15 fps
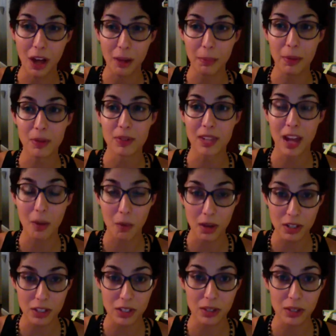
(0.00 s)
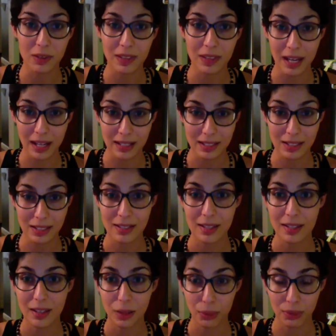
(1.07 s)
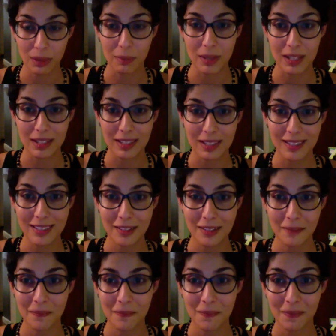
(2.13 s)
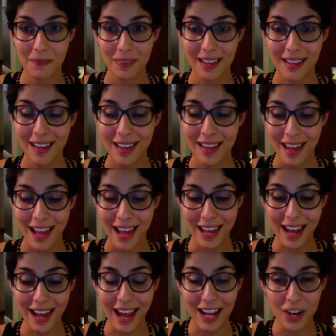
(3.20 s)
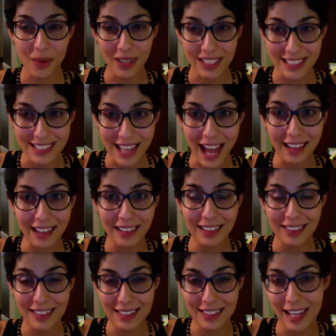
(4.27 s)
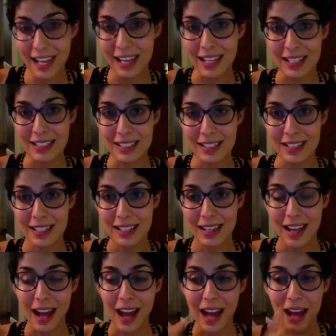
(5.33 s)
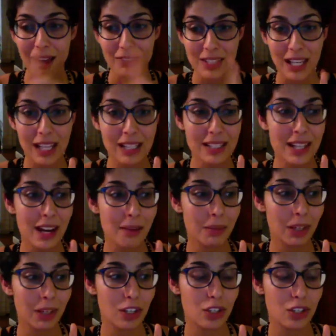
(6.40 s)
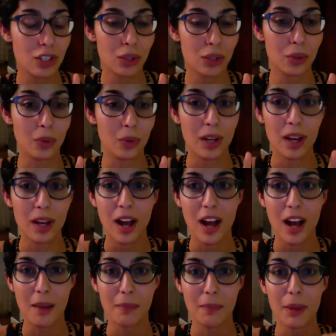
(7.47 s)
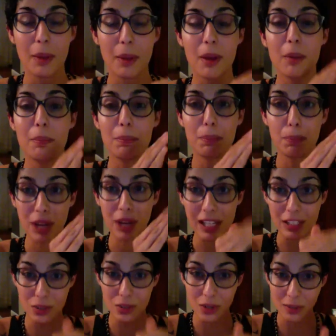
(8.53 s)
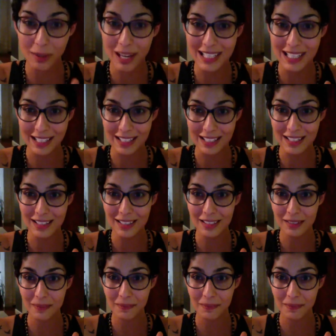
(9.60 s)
posts I want to do in the next three months. And I know exactly the days. I have days that I'm going to do um, brainstorm ideas.